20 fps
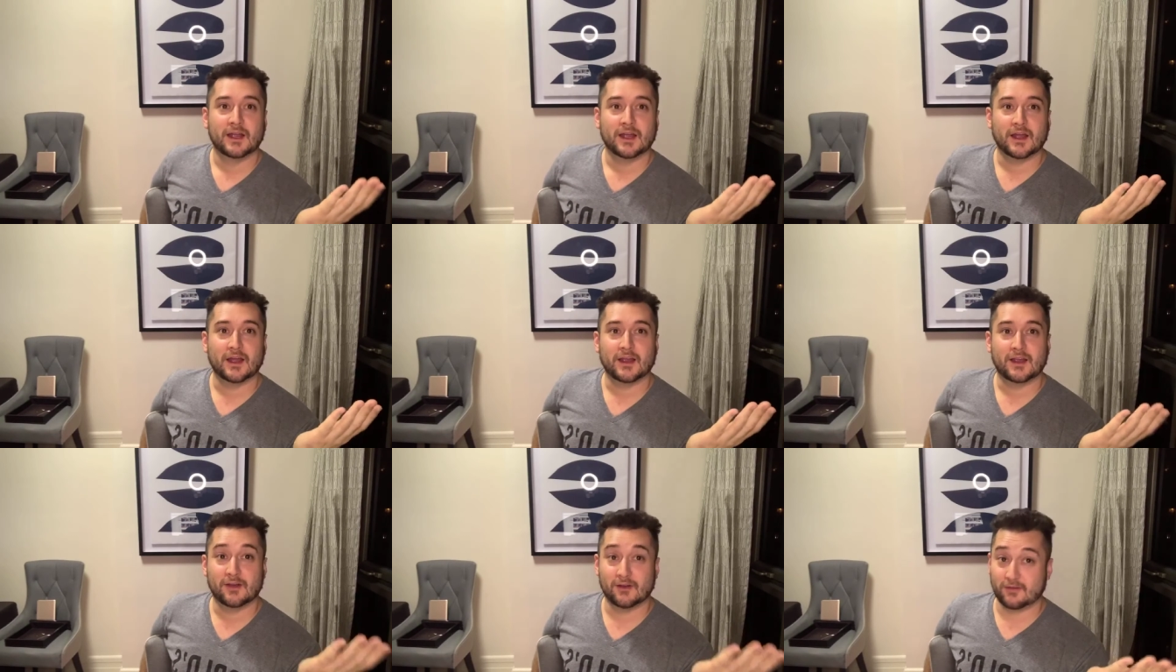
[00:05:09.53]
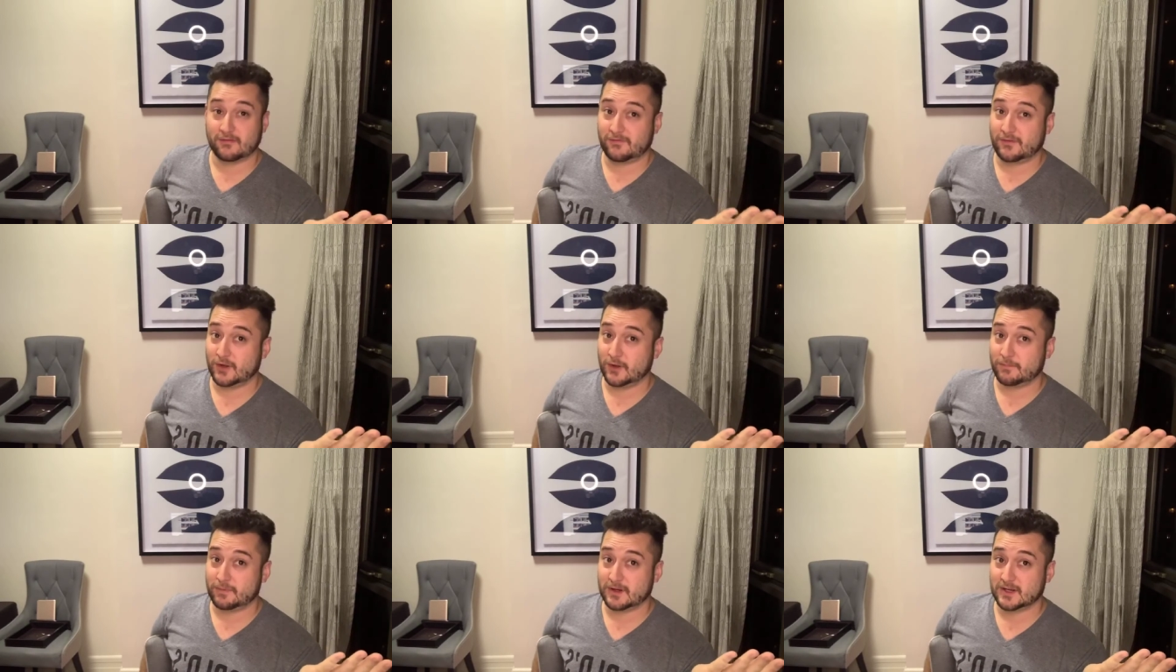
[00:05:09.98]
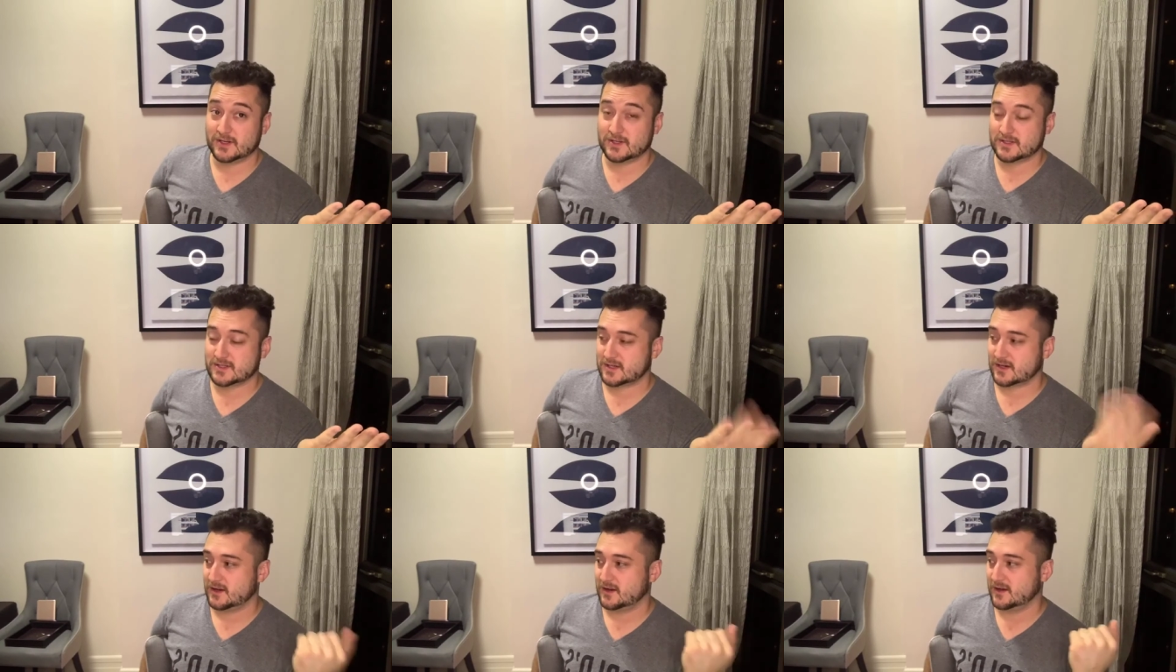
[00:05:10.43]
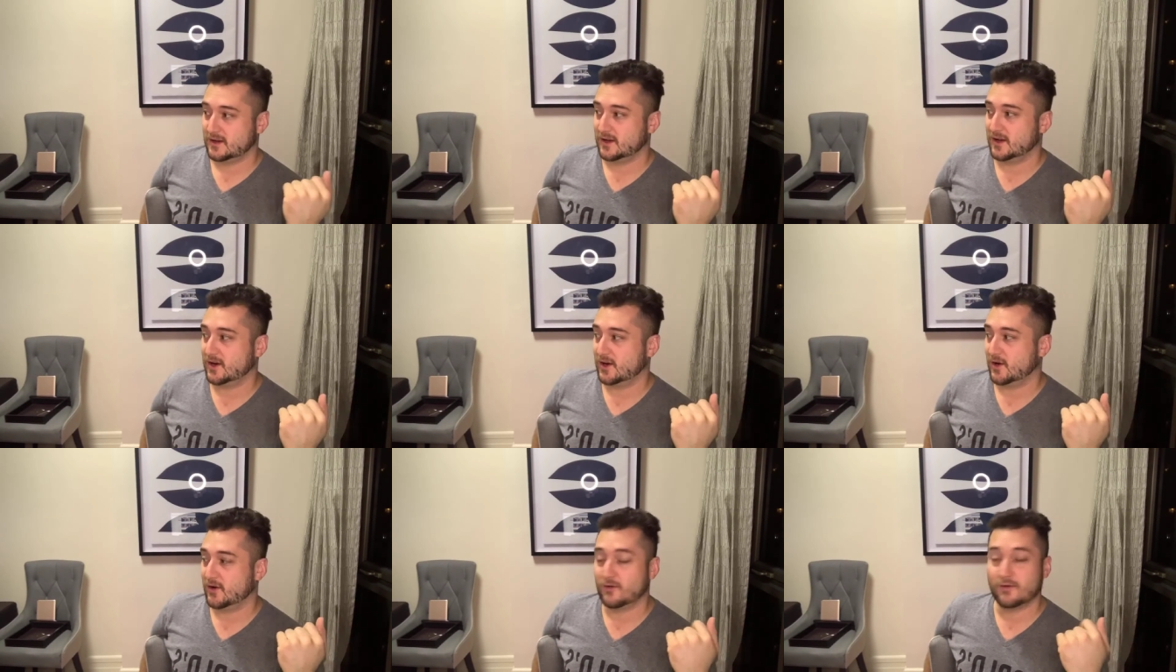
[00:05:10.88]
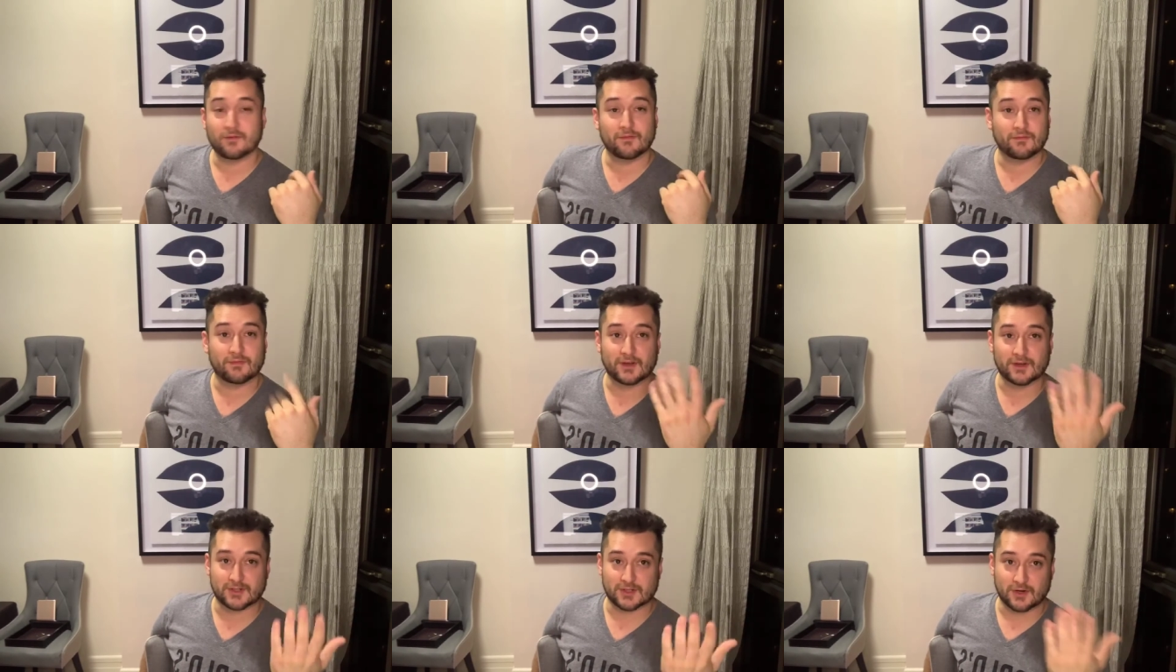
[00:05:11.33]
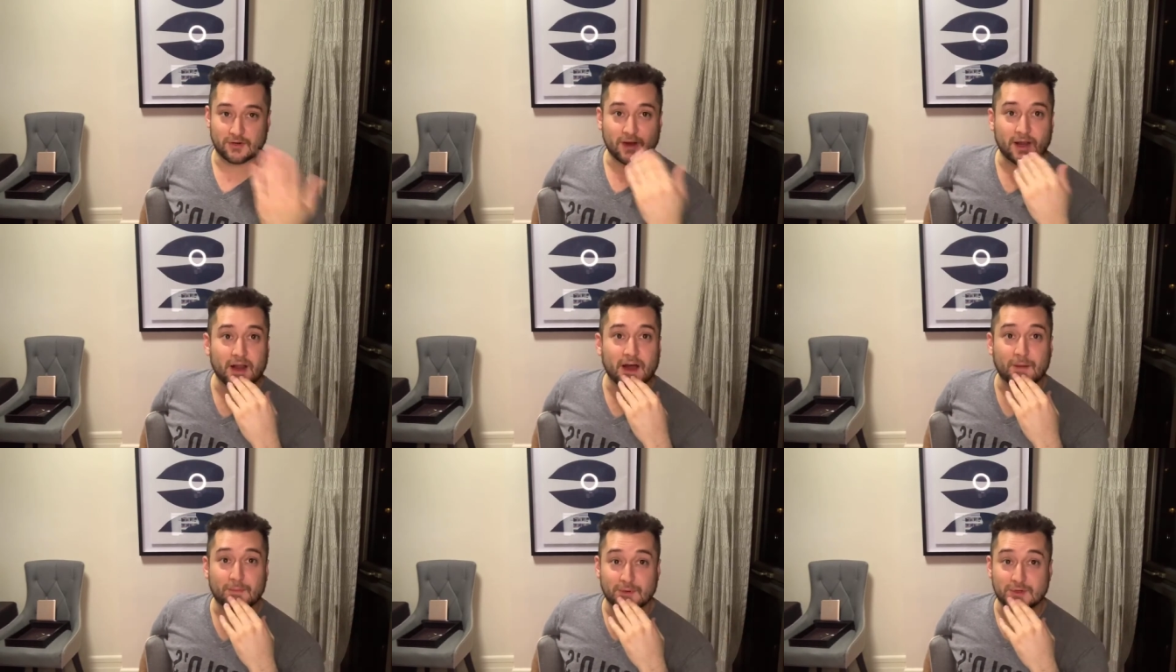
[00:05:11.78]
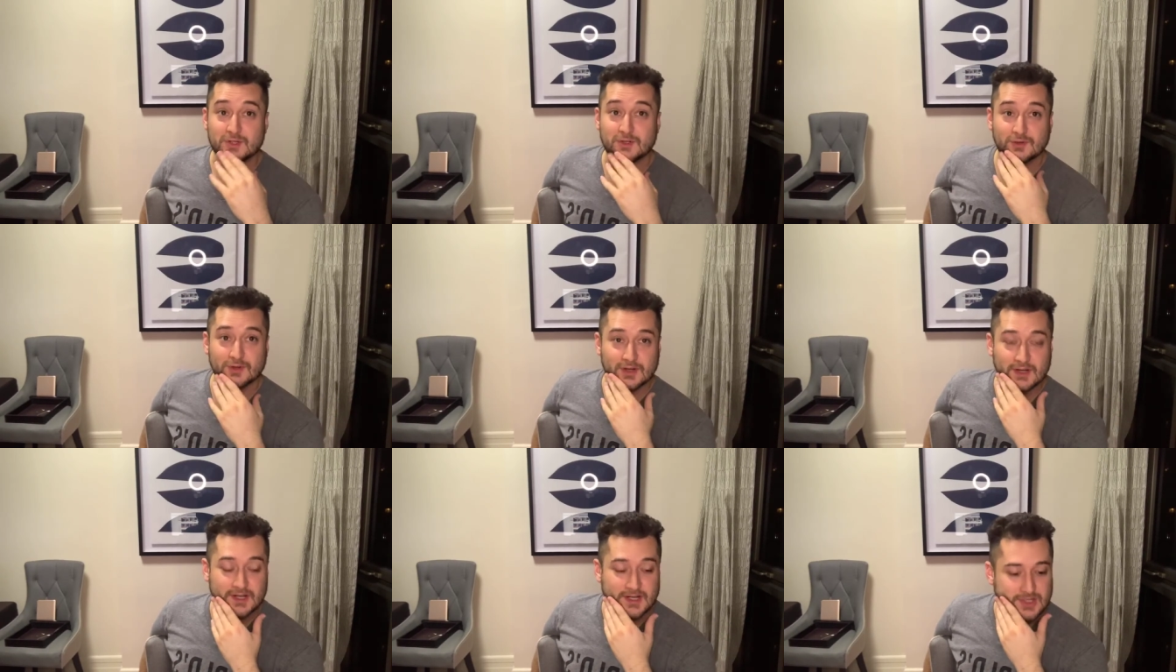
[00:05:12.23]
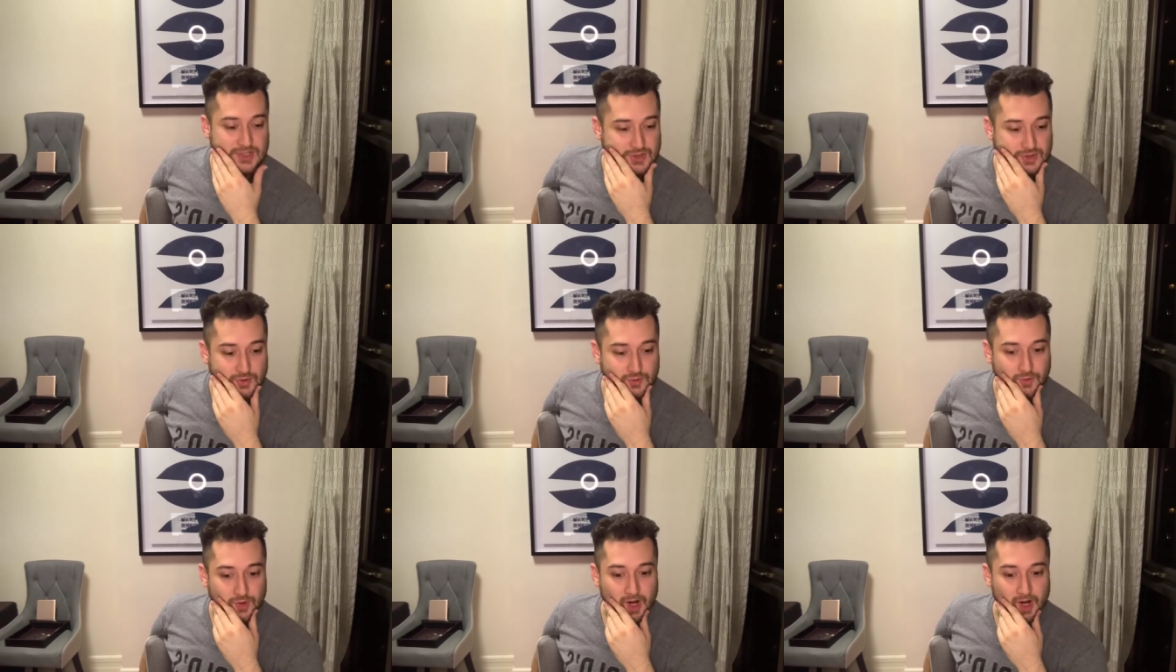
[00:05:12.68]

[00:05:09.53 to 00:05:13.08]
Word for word: here in Philippines, you know, there's a great opportunity to.